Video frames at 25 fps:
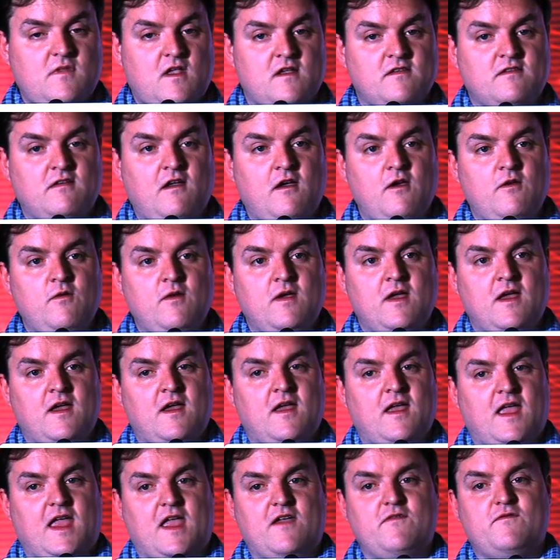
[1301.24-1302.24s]
So
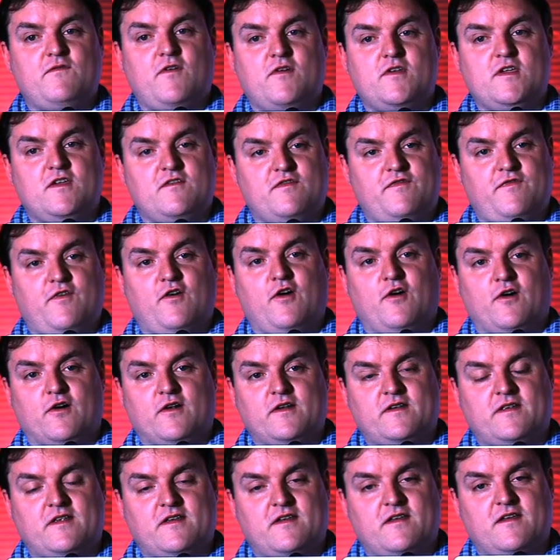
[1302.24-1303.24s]
even though you
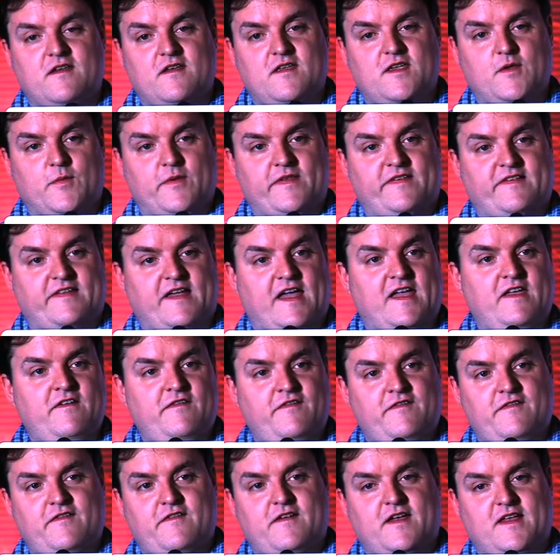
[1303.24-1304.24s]
thought you were
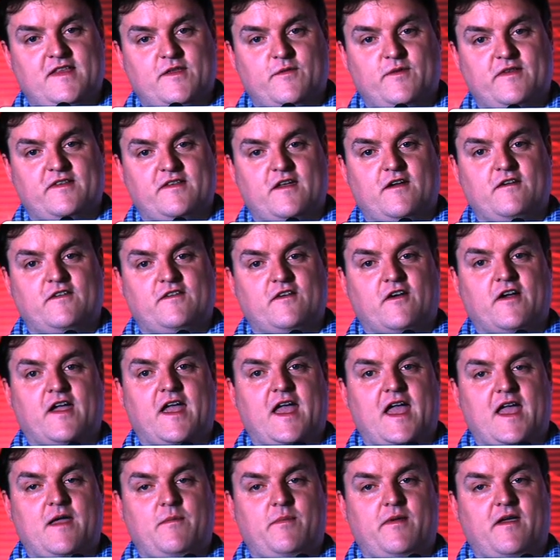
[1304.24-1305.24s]
safe and there was no socket
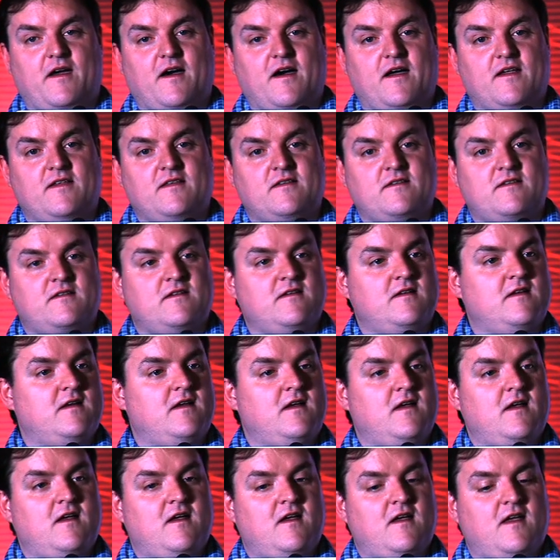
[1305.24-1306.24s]
APIs,
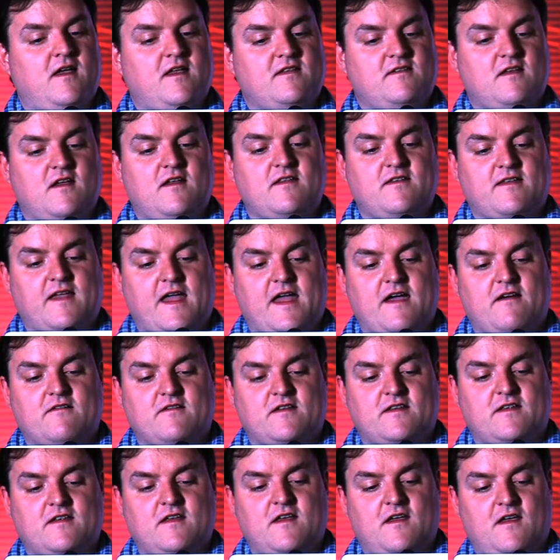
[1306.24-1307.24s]
it turns
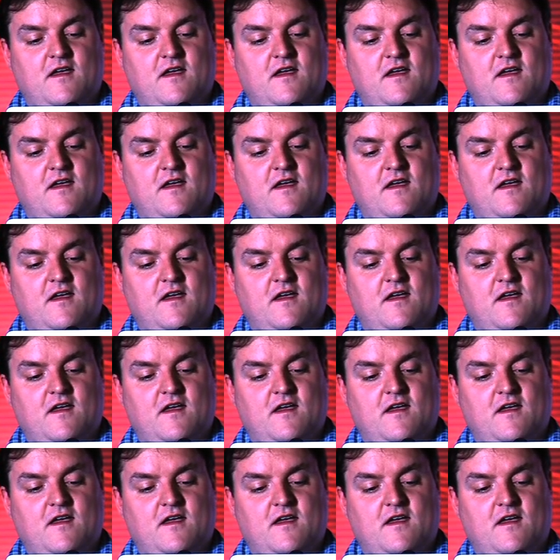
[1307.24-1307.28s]
out,